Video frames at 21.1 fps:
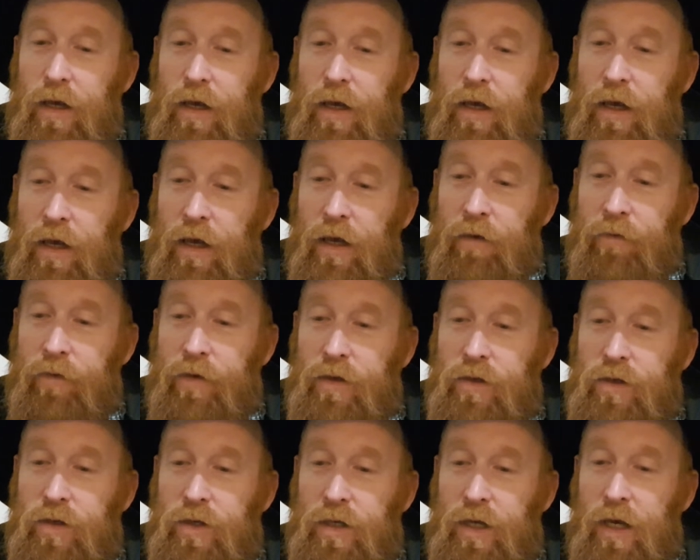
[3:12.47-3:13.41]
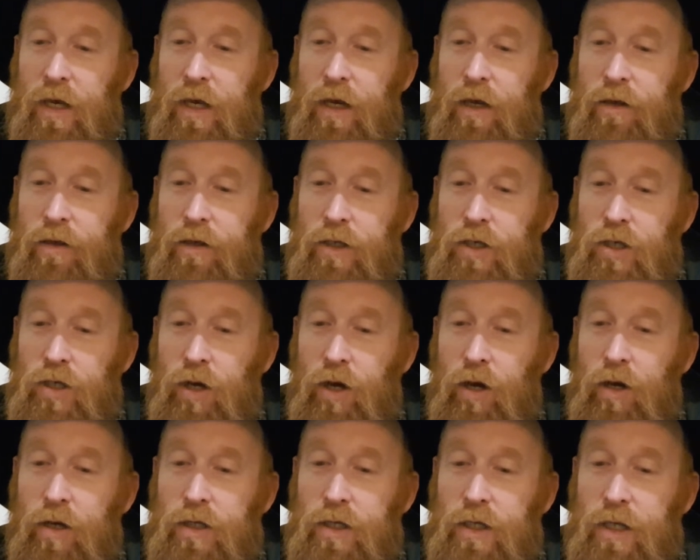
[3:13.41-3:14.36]
even to hear the
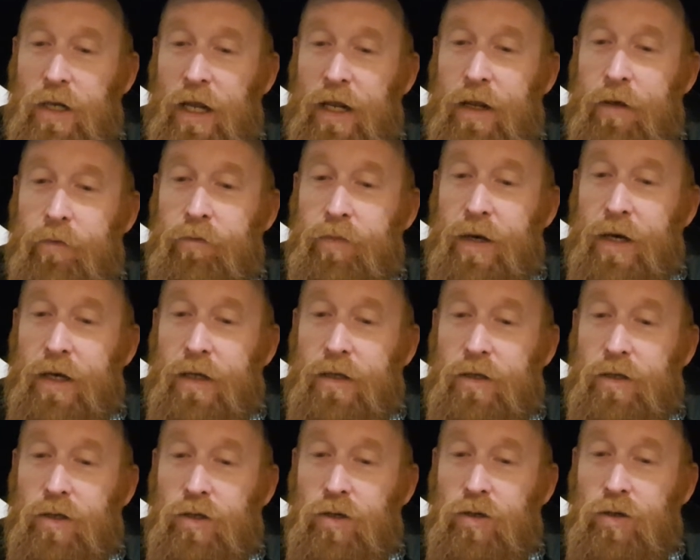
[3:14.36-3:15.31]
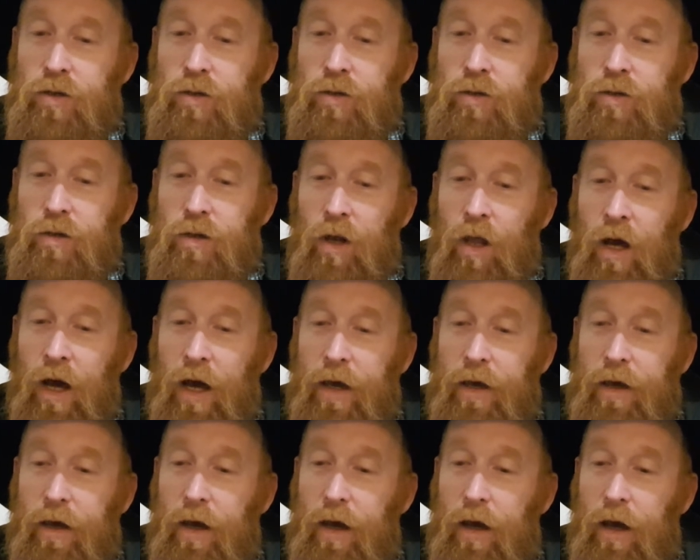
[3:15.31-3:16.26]
church, let him be to you
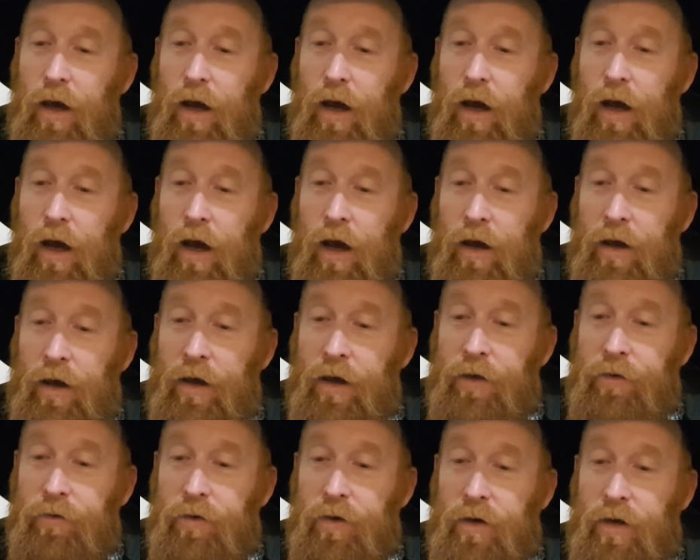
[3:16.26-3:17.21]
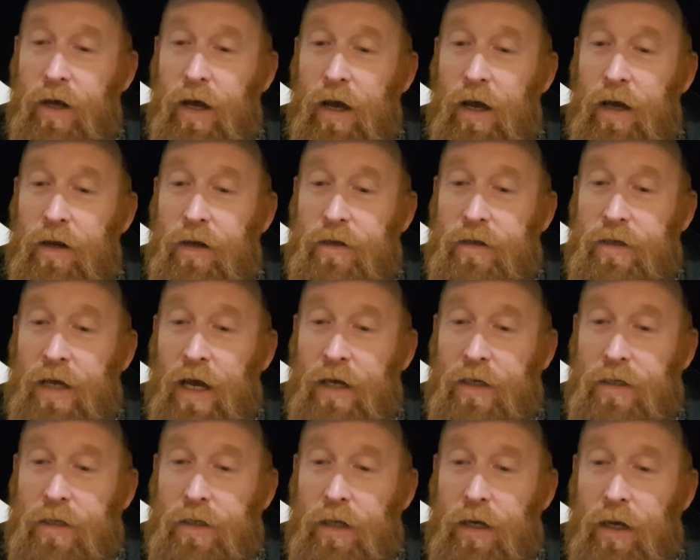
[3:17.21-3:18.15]
like a heathen and a
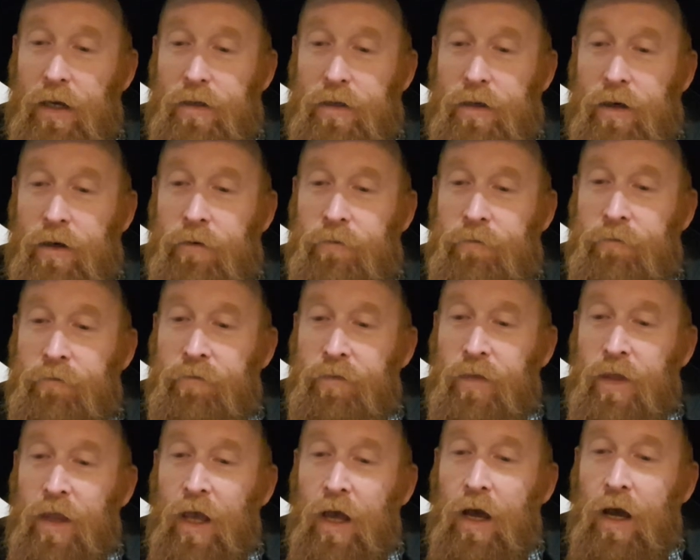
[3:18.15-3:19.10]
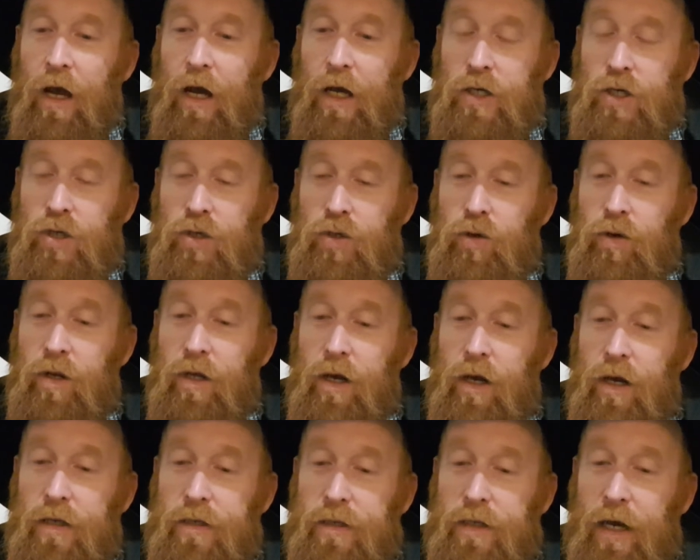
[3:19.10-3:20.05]
tax collector. Surely
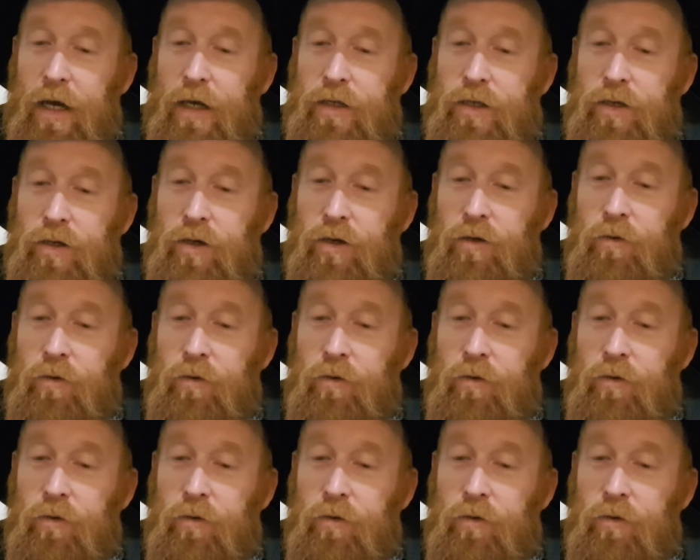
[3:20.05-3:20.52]
I say to you,